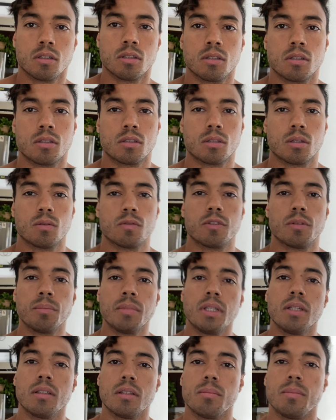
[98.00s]
So for
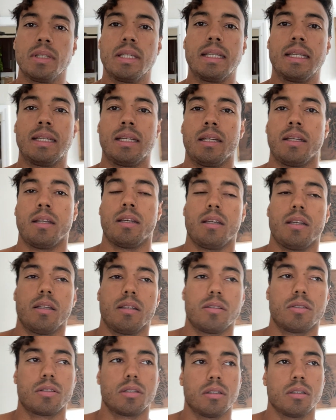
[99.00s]
me in the beginning,
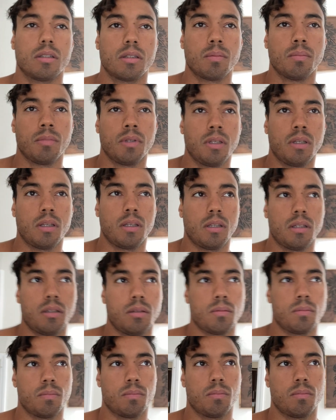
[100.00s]
it took
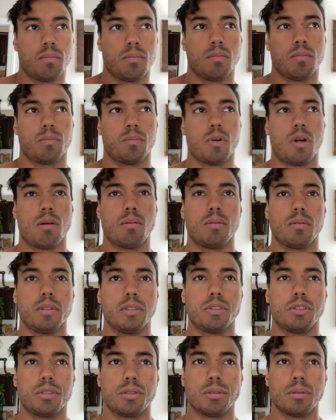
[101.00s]
me
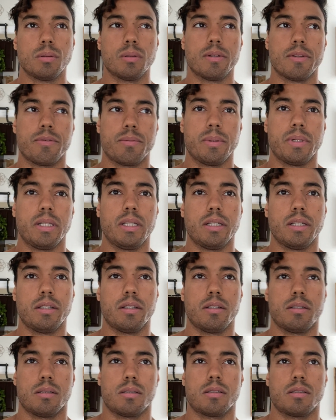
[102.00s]
probably 2 or 3
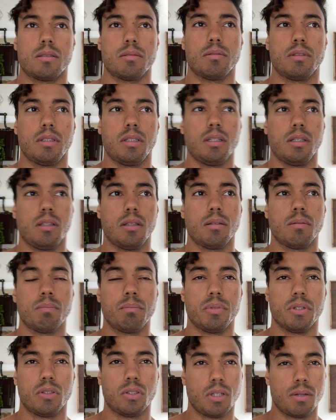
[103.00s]
years to really
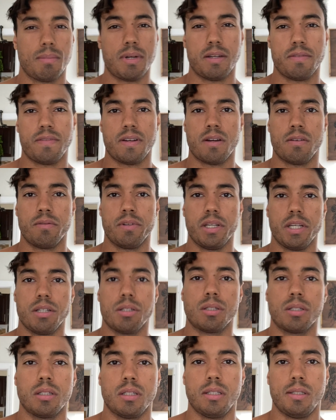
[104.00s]
build up my
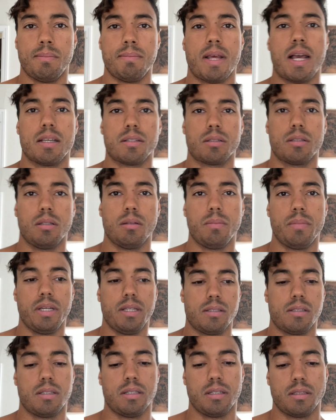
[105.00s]
foundation and master the
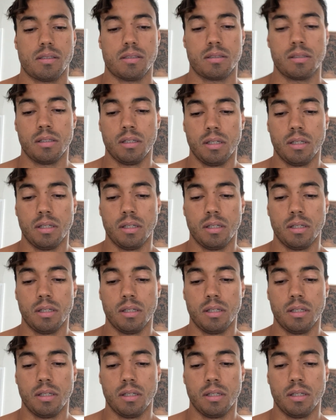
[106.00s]
basics.